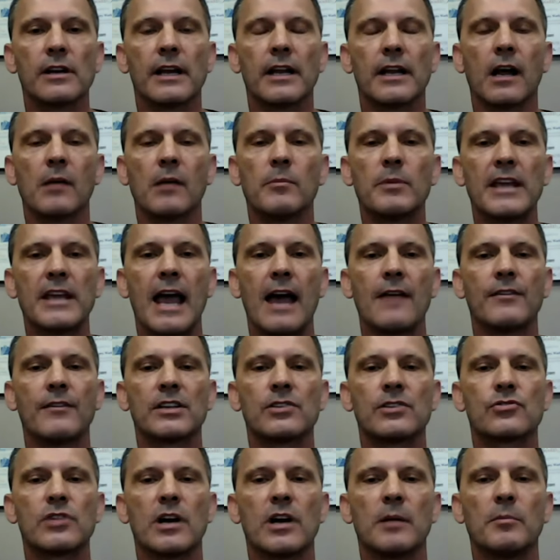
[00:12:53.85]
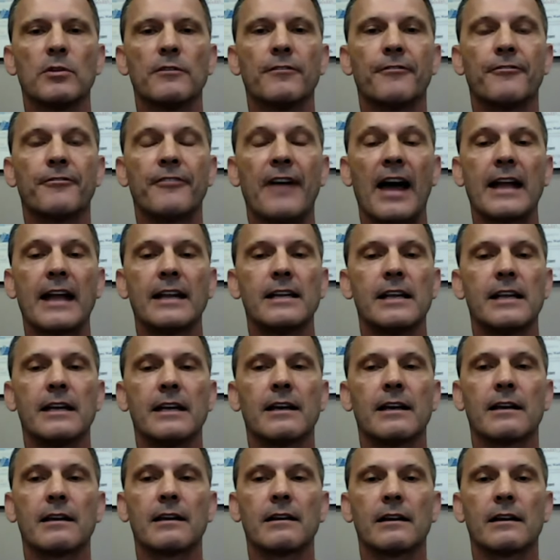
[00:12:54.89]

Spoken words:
and I'll be having trouble finding